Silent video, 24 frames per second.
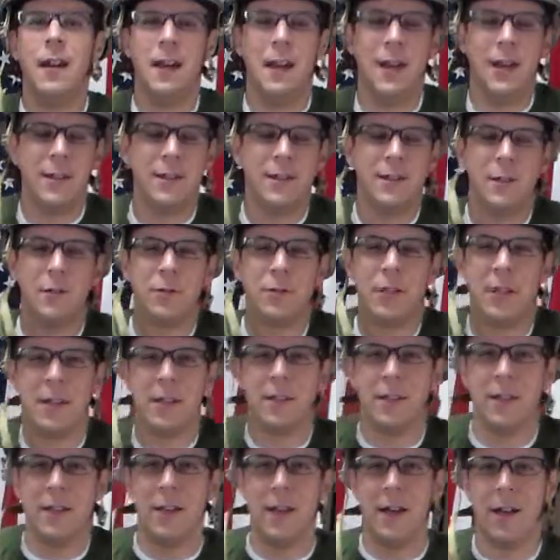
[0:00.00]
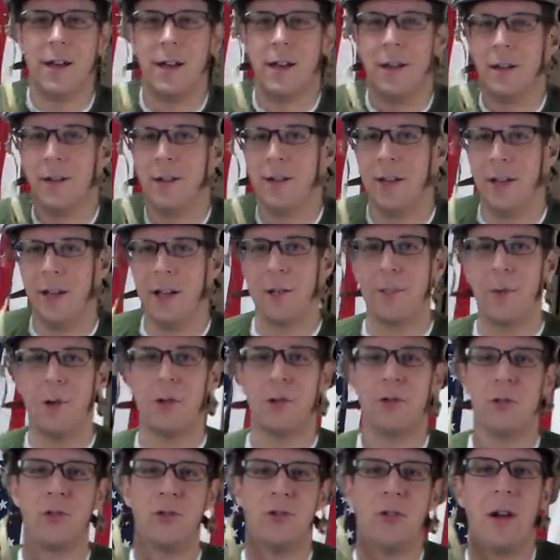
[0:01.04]
And don't take the
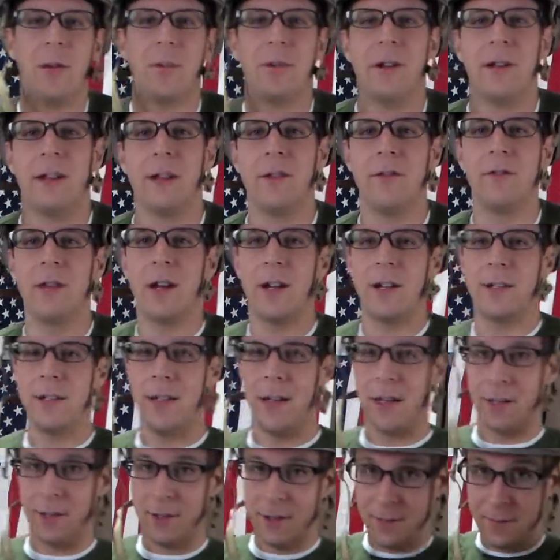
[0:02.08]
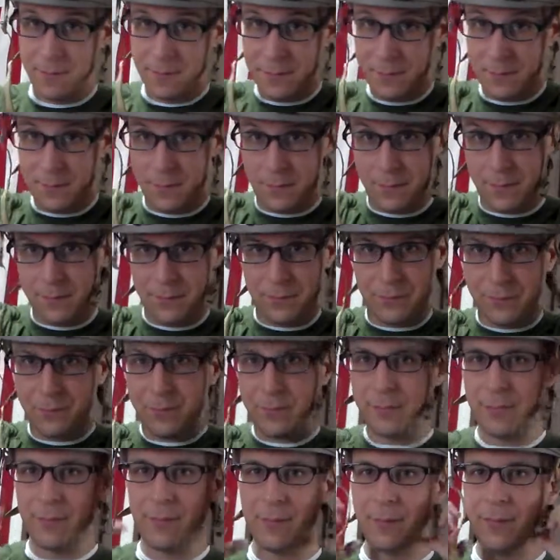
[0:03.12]
expression strap on out of context.
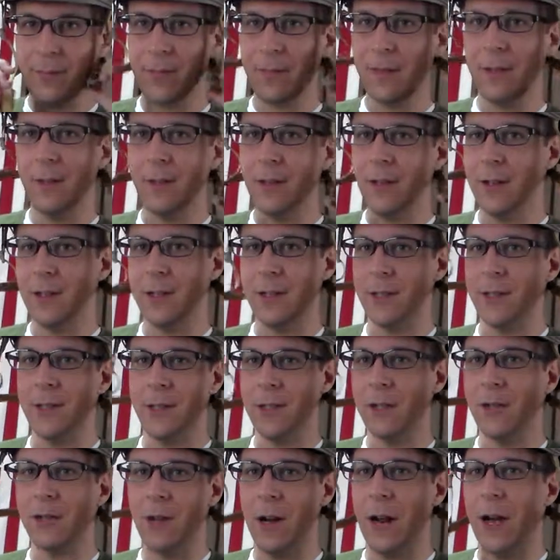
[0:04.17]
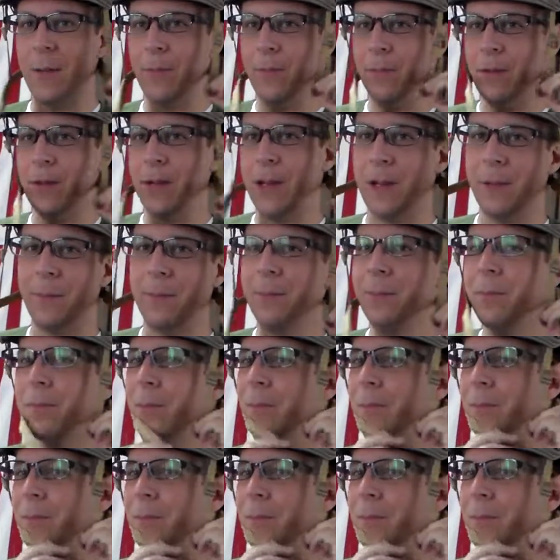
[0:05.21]
This is the strap, we're not.